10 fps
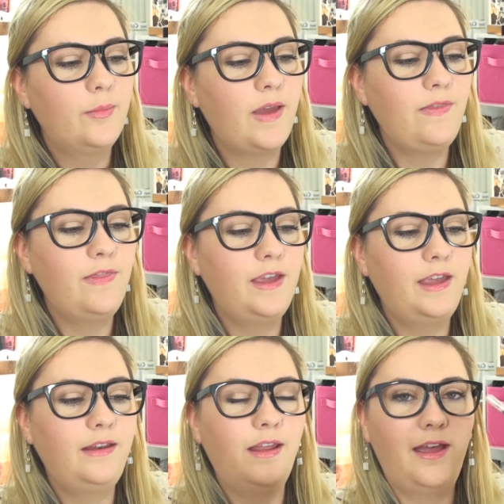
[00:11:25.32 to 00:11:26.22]
And
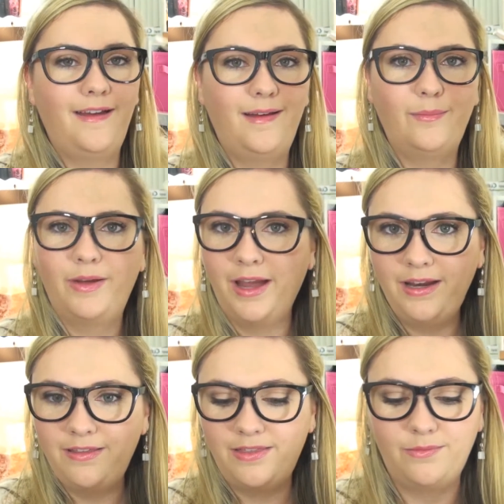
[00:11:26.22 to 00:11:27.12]
then
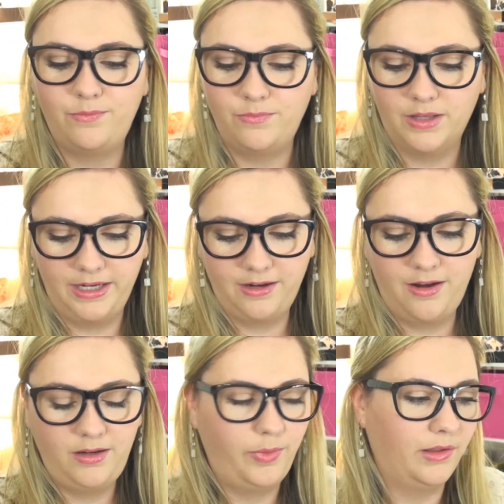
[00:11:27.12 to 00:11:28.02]
kind of the like
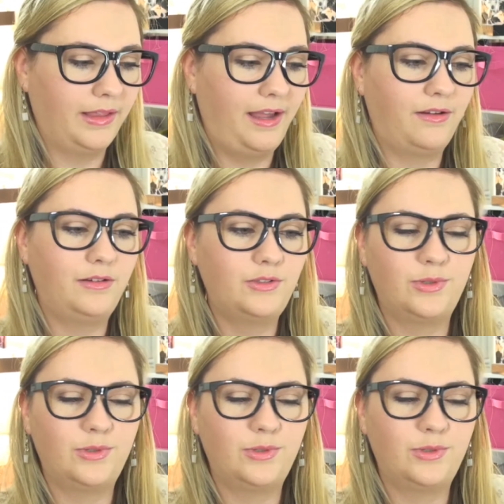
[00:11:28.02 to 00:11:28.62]
oddball out,